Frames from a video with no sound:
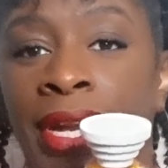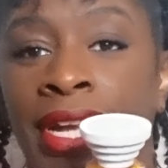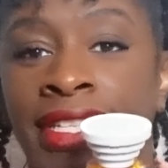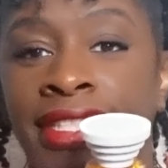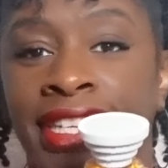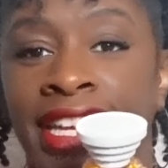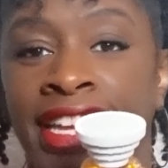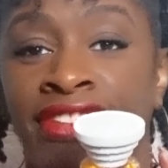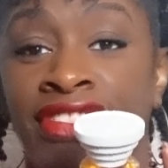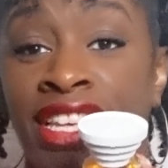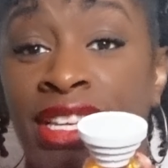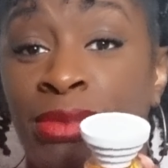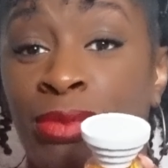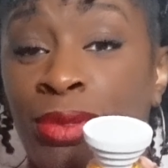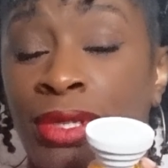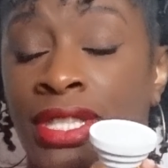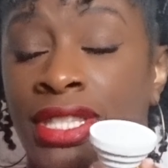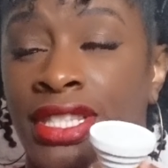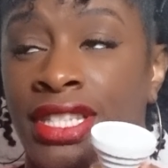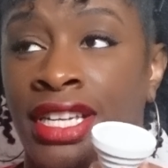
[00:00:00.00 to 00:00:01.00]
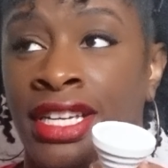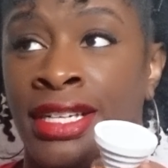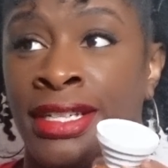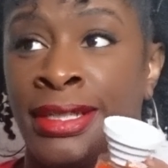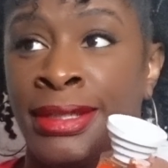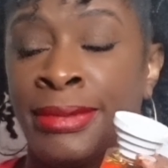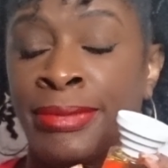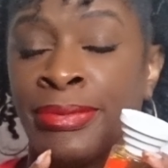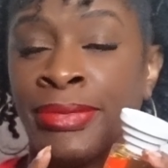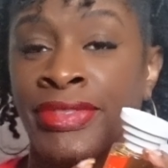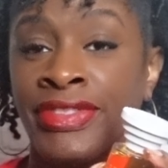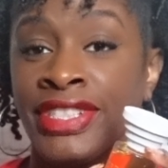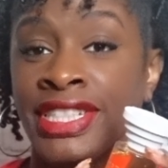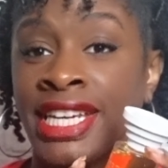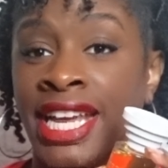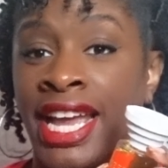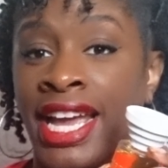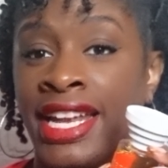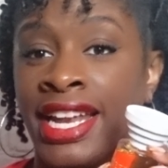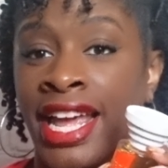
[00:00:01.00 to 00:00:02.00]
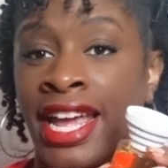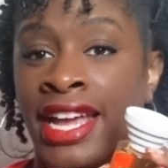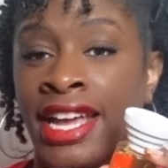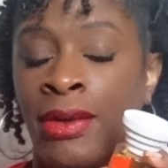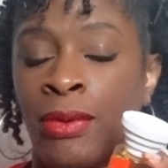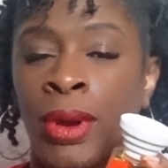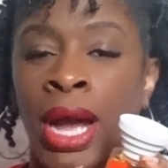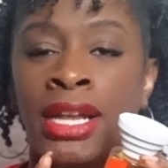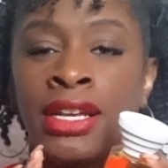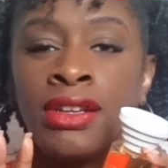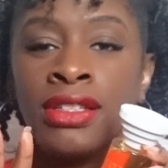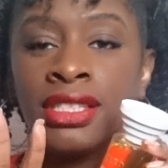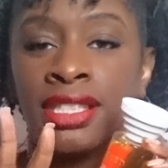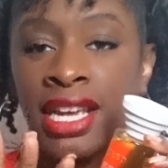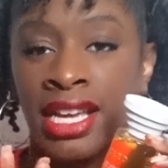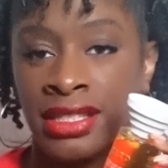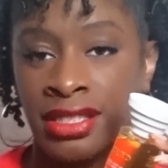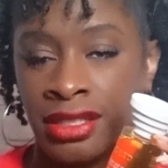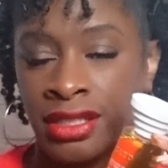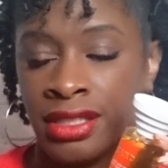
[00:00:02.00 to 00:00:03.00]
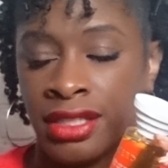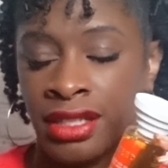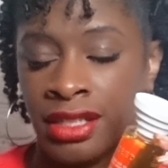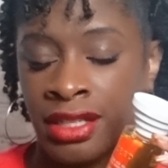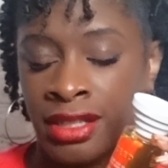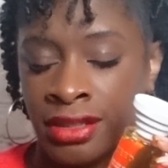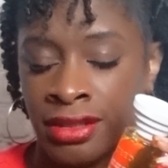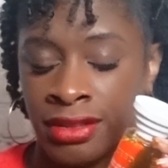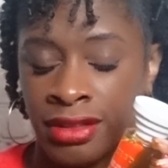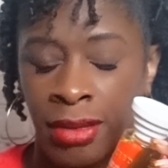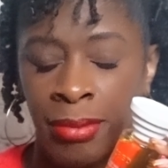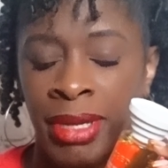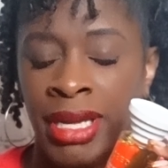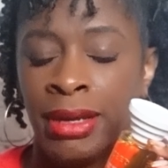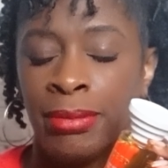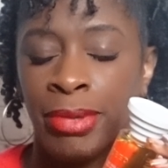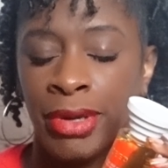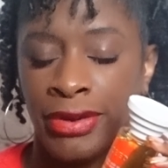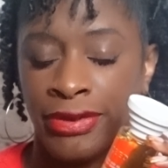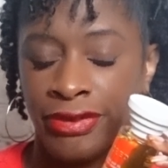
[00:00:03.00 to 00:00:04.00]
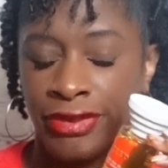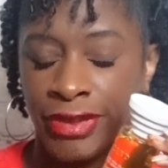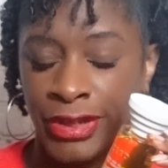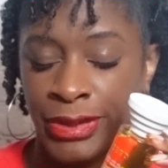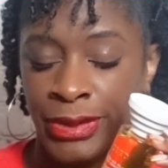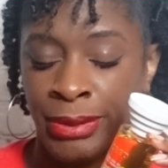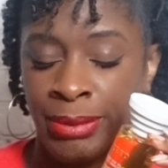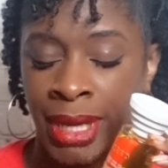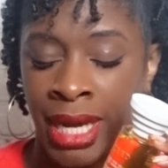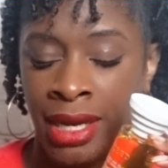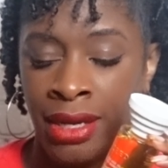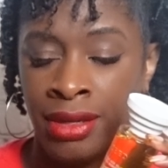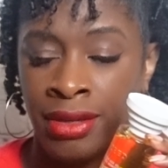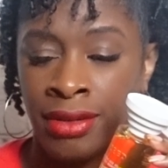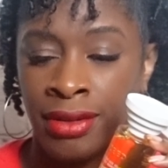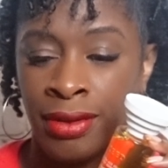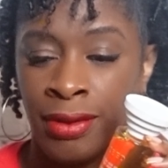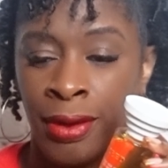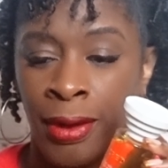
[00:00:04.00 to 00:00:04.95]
what else? If this was, she had I know she has a cologne, a perfume out.